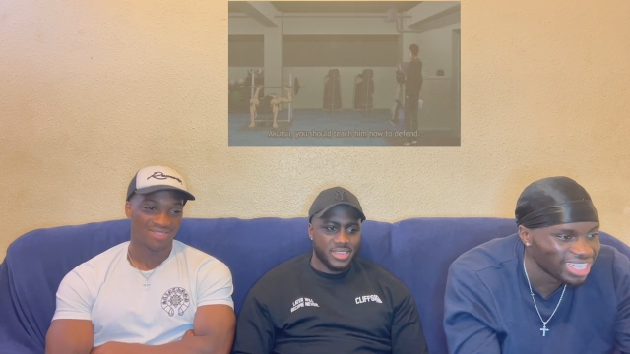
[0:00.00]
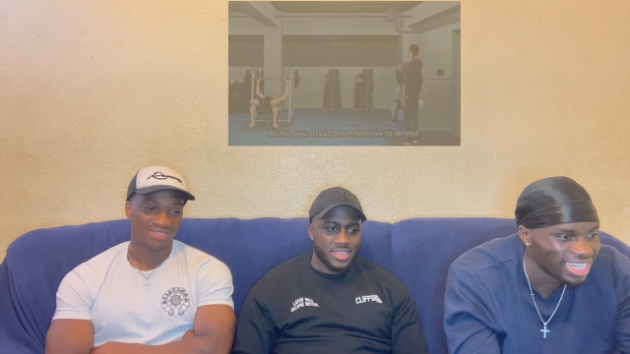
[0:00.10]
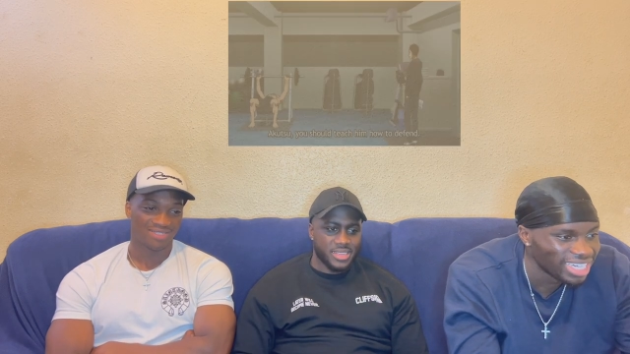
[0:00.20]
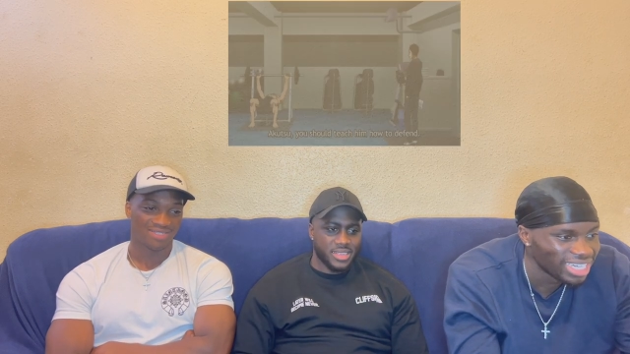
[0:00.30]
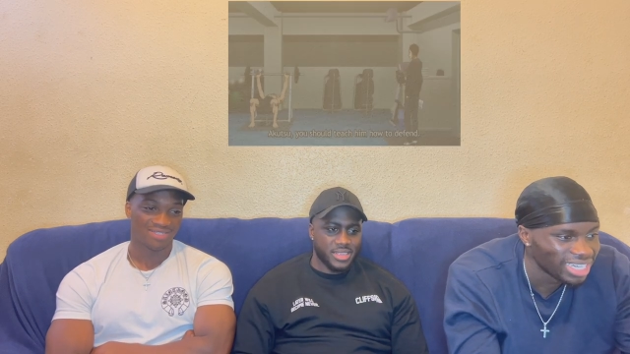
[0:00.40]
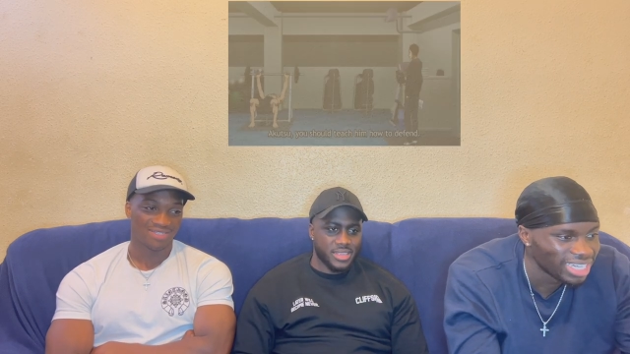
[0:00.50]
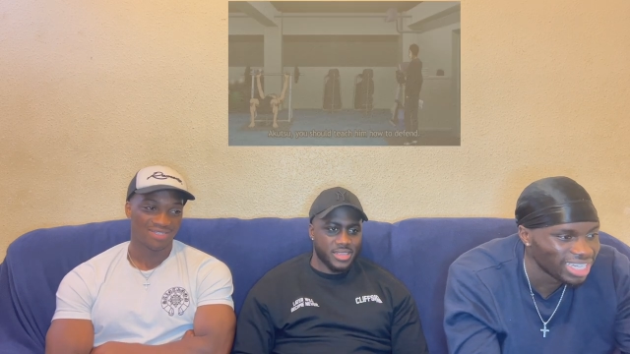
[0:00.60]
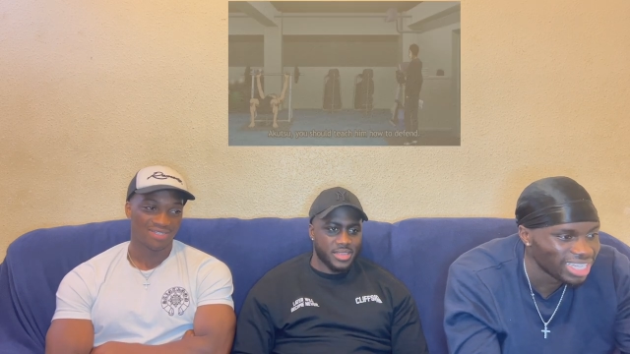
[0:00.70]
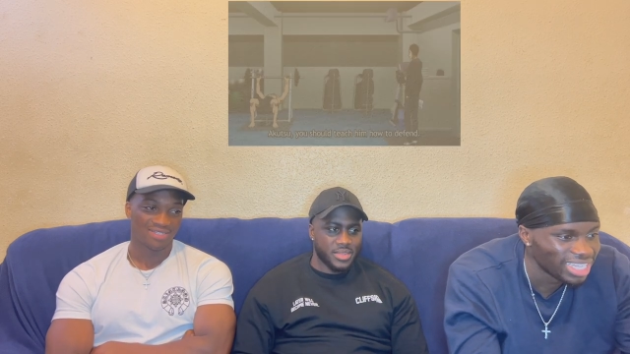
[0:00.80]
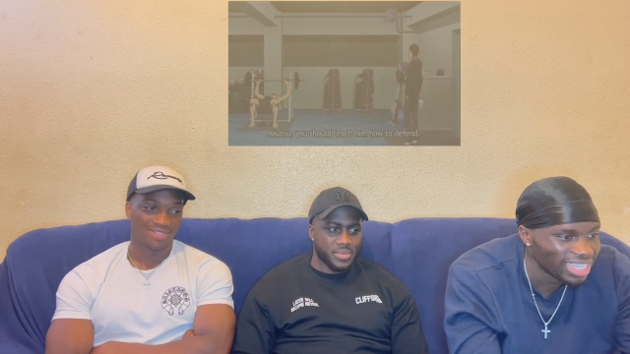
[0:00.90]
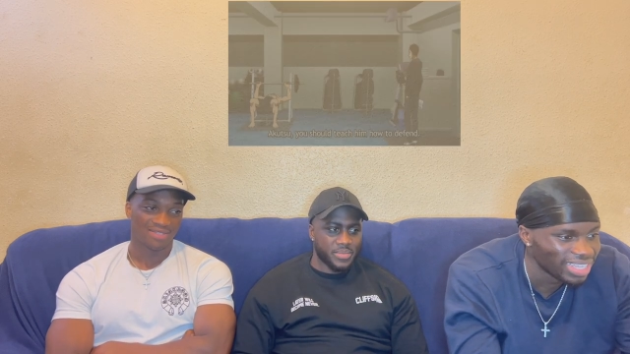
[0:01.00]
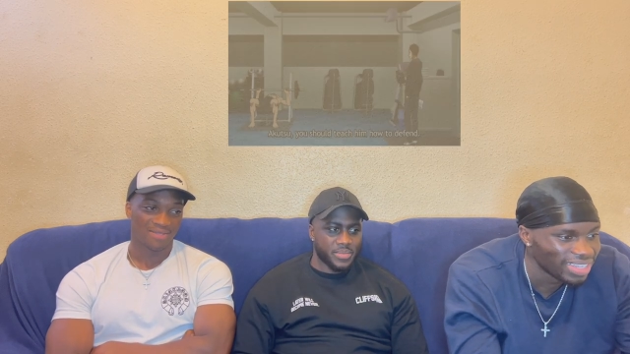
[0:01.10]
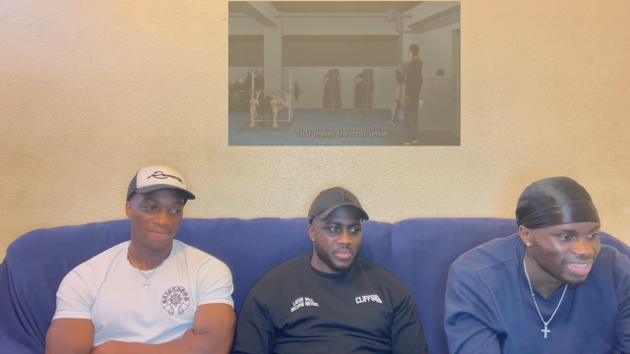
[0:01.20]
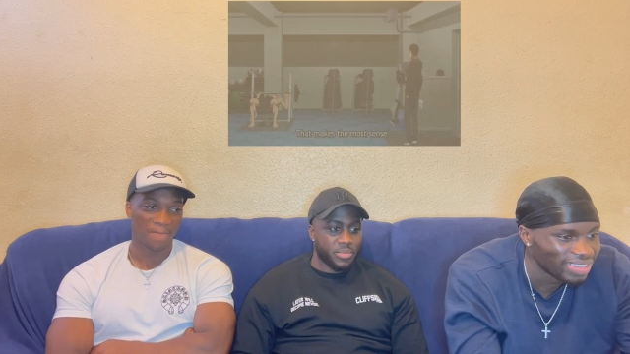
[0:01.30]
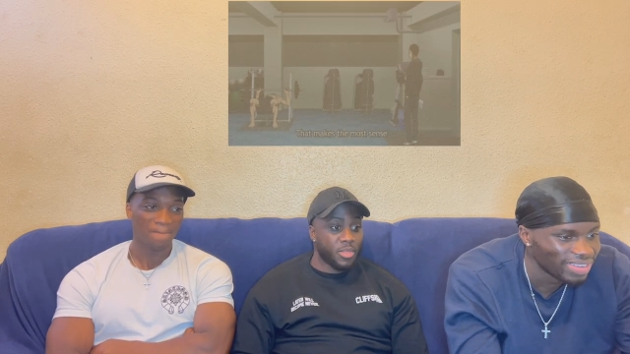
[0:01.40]

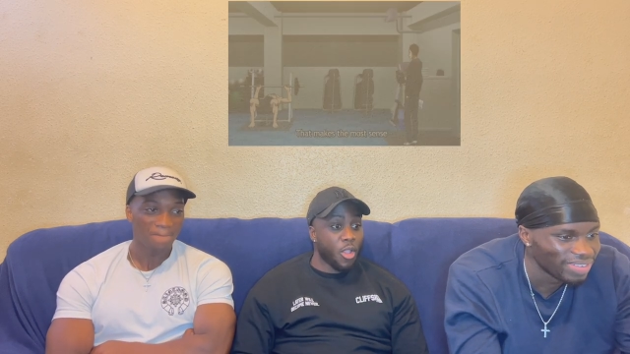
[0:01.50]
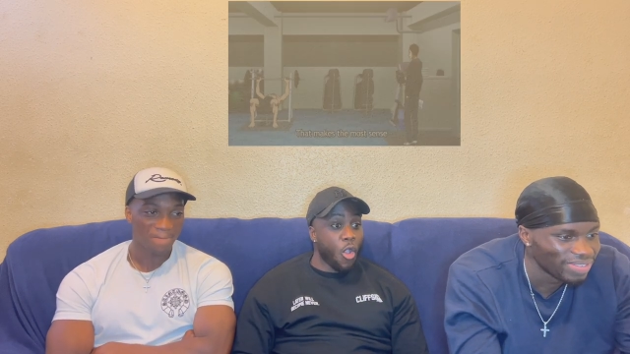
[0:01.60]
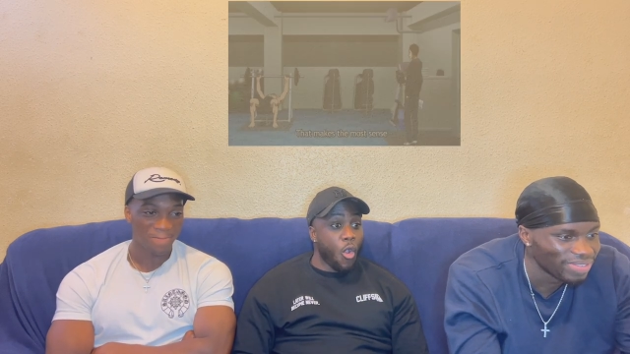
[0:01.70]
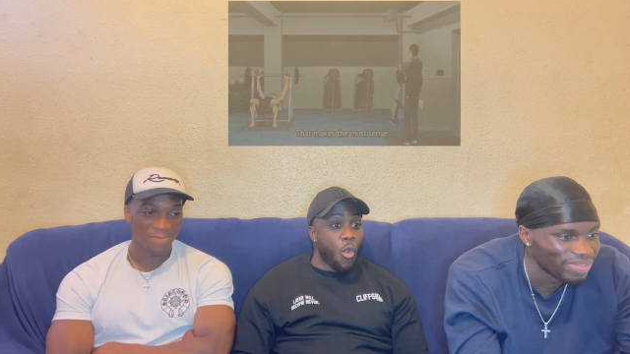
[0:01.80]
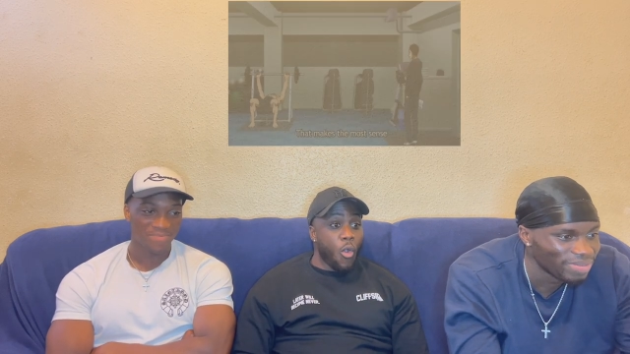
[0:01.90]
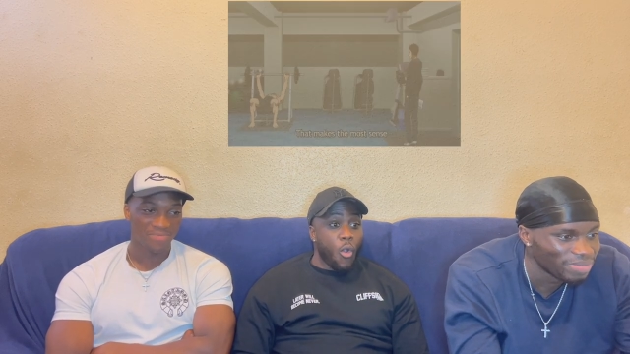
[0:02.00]
No one is speaking in this clip.